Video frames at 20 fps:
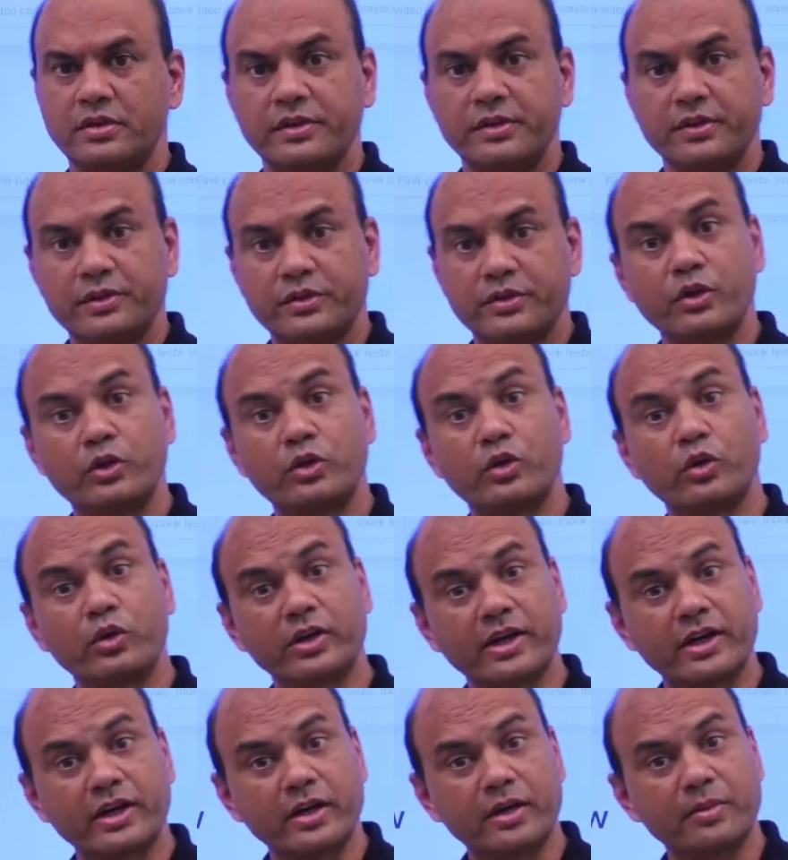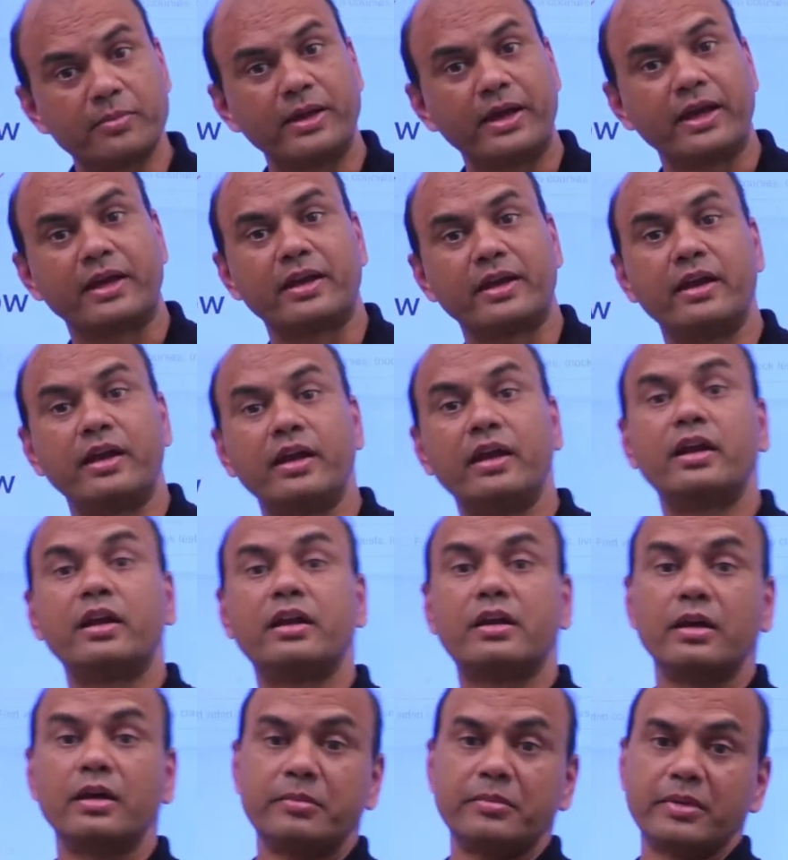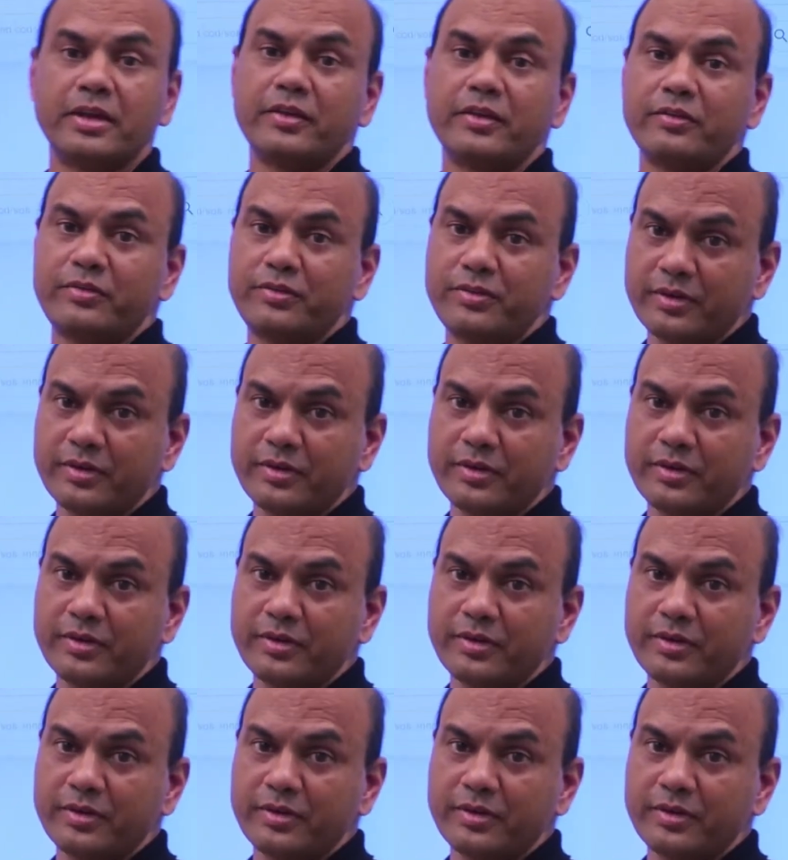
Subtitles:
so you don't get it back in term life.